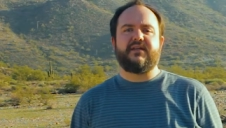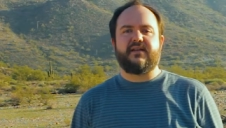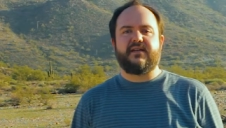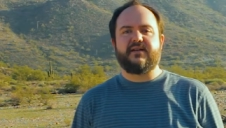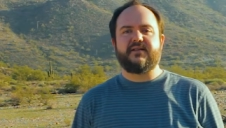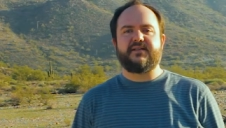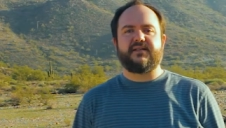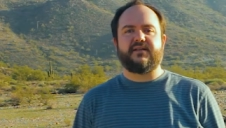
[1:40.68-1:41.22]

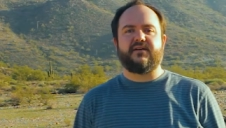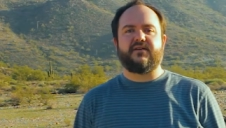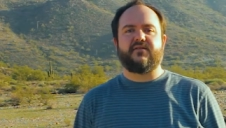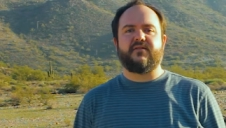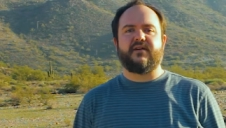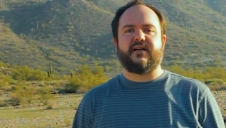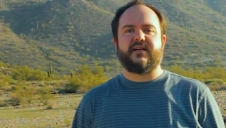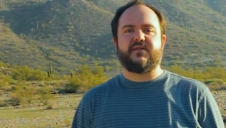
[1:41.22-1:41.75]
million years
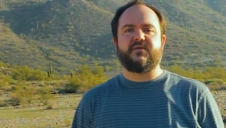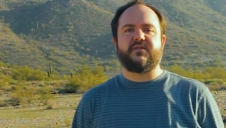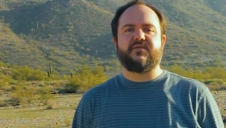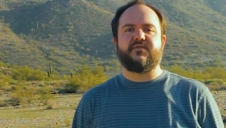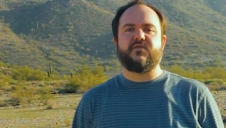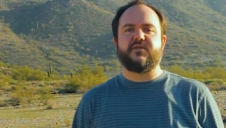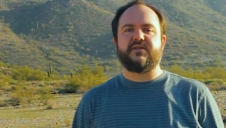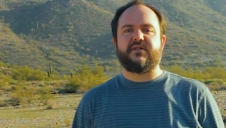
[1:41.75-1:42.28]
ago, grass
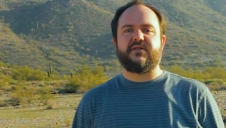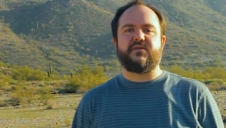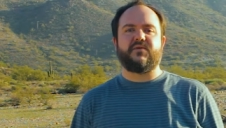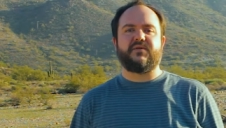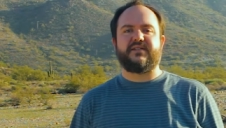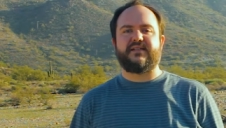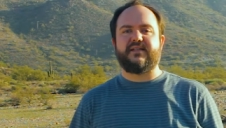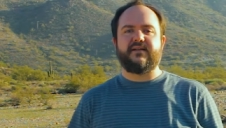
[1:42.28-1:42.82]
was forced
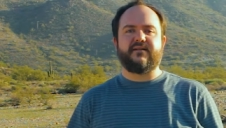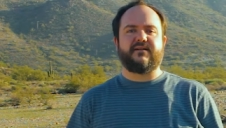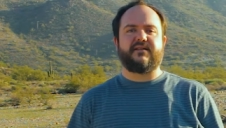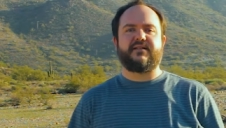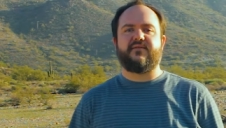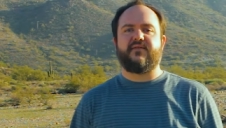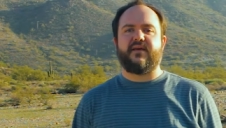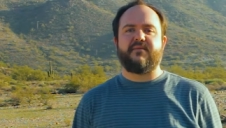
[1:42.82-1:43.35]
into a
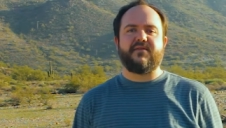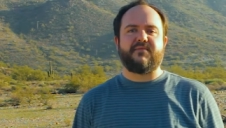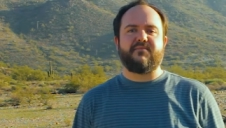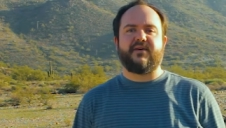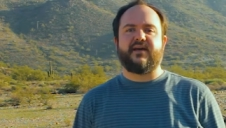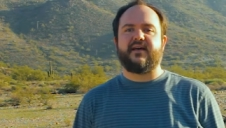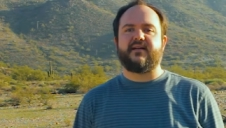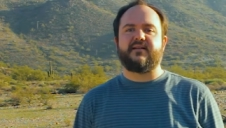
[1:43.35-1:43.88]
series of
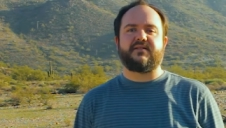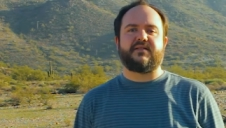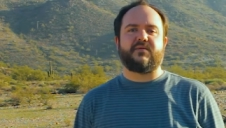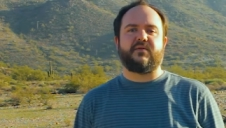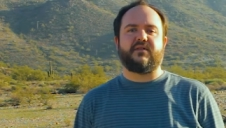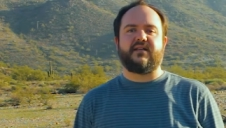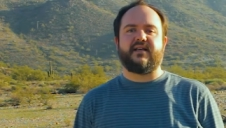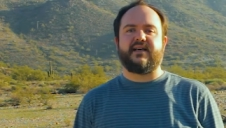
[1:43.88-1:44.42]
epic
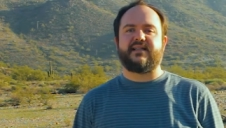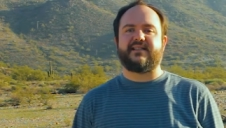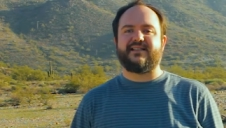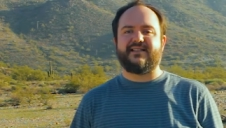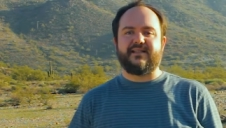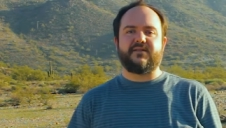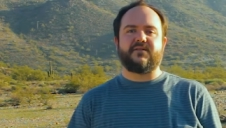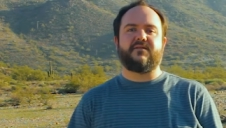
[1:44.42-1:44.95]
battles that would
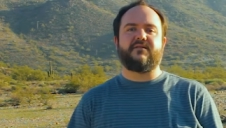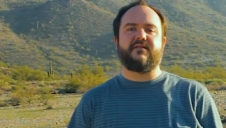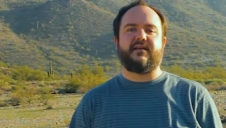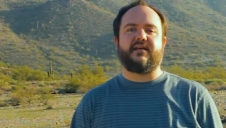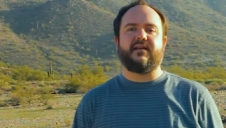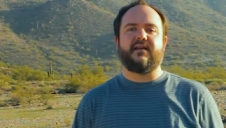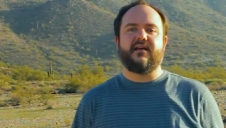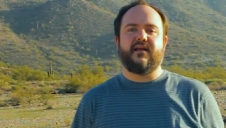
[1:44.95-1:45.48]
last
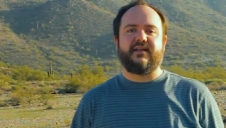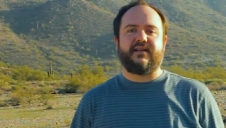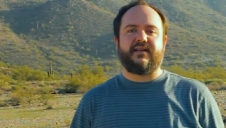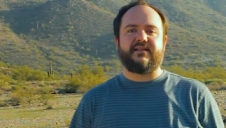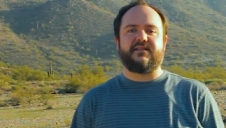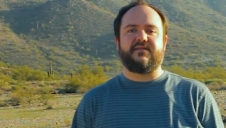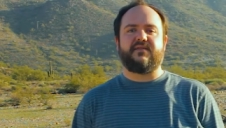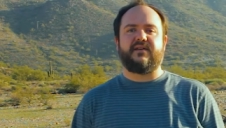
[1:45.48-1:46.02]
literally
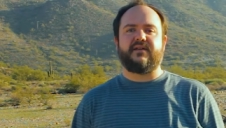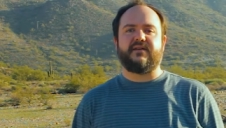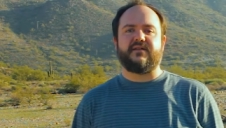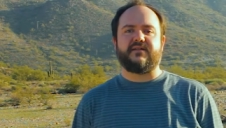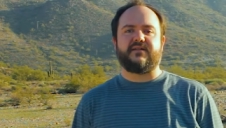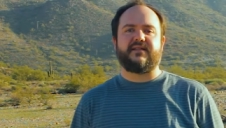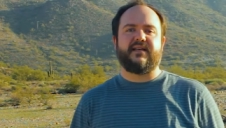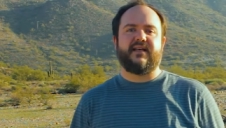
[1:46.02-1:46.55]
millions of
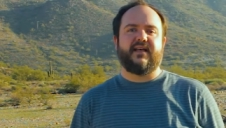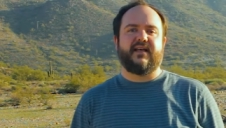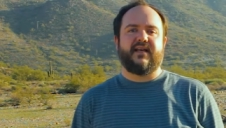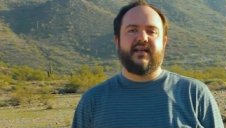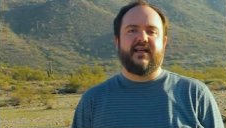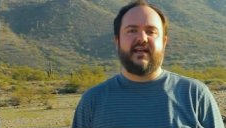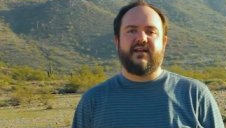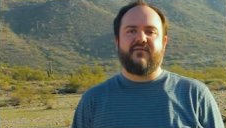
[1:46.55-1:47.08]
years,
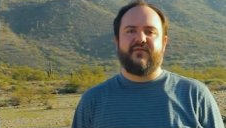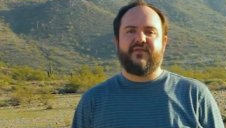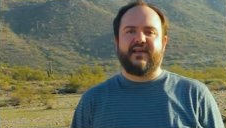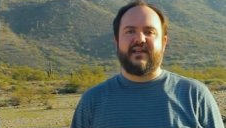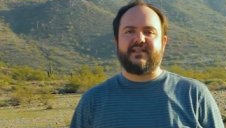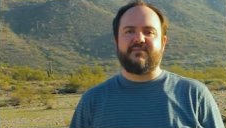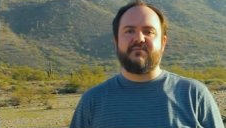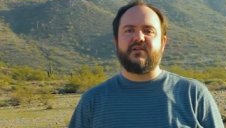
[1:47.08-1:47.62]
and it
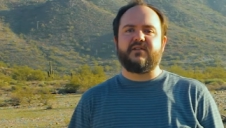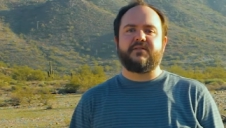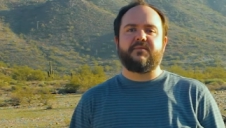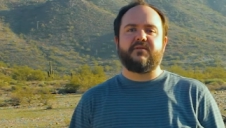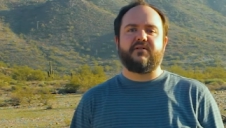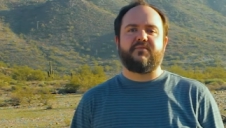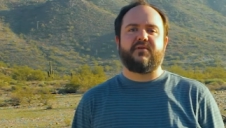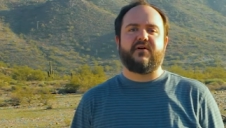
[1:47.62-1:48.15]
faced
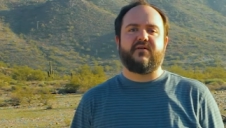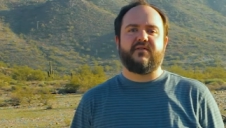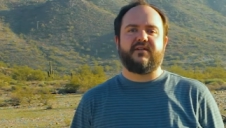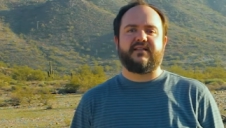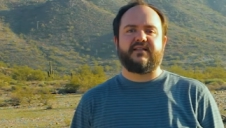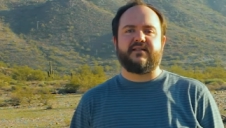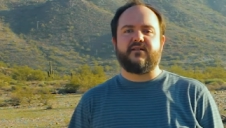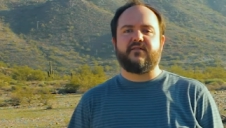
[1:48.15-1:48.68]
multiple
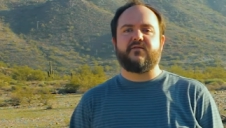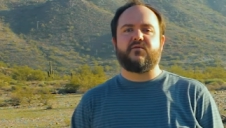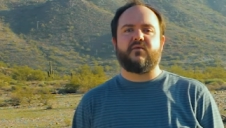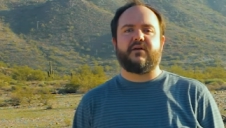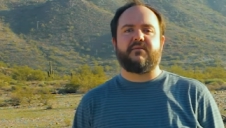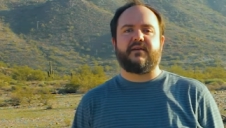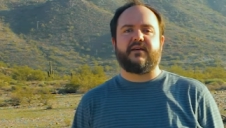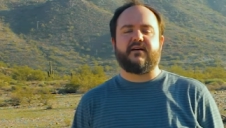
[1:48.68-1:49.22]
opponents and
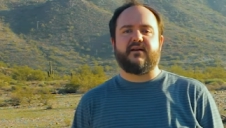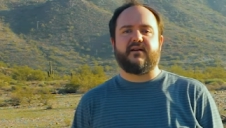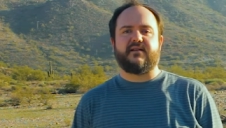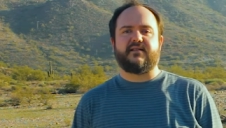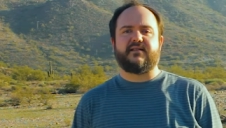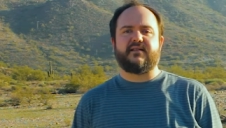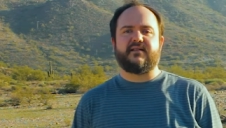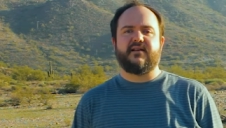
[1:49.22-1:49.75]
overwhelming
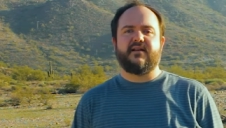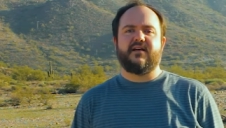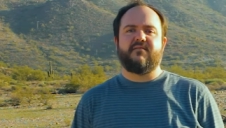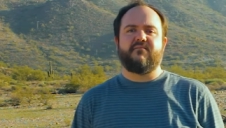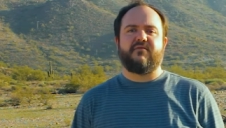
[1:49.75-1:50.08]
odds.